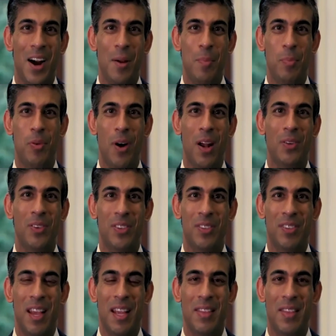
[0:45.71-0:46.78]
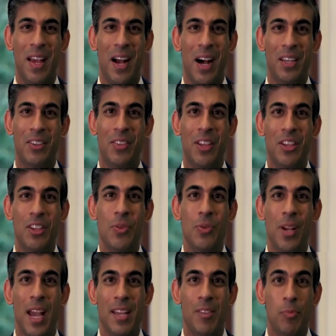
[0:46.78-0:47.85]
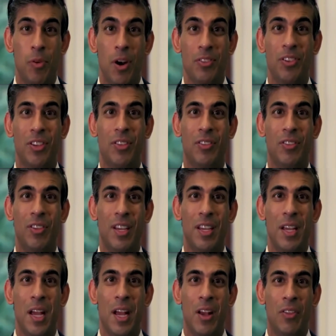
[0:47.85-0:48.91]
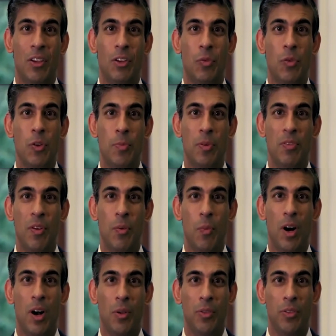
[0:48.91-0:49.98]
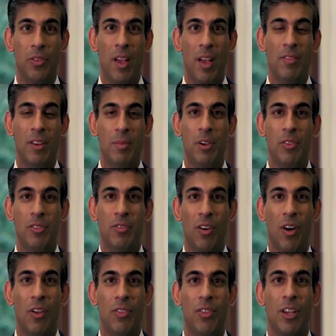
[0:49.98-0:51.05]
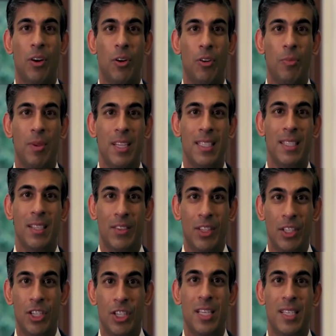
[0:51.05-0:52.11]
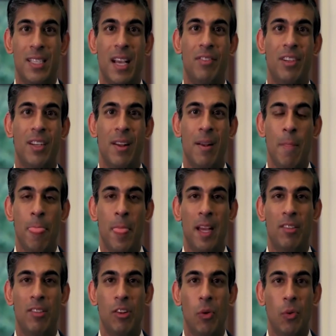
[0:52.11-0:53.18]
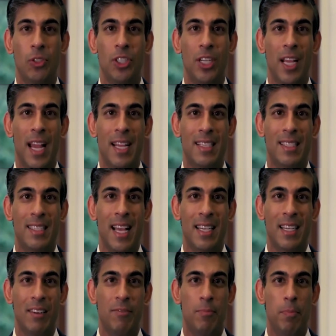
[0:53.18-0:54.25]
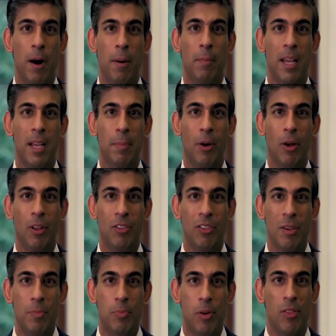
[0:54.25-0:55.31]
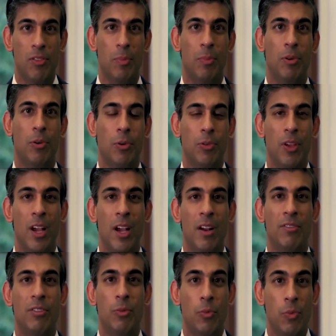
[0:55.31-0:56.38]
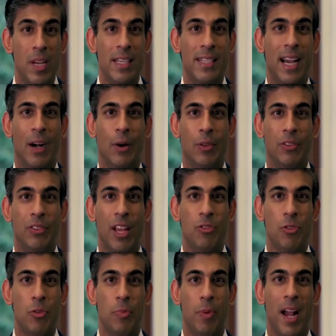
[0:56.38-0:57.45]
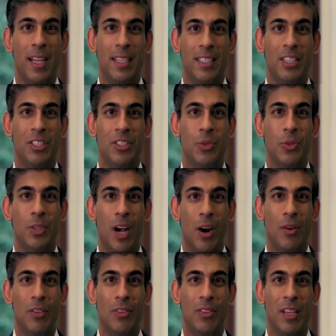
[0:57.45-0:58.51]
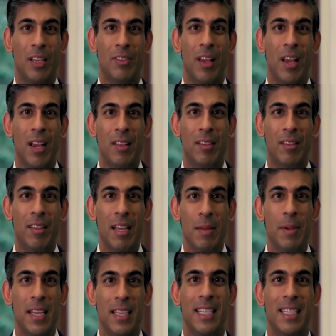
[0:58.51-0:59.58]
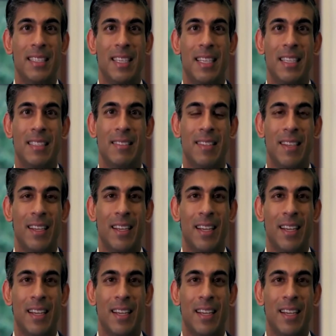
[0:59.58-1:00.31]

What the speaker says: I'm proud to say that under the UK's presidency, the group of the world's 7 most advanced economies, the G7, is launching a set of public policy principles for retail central bank digital currencies, CBDCs.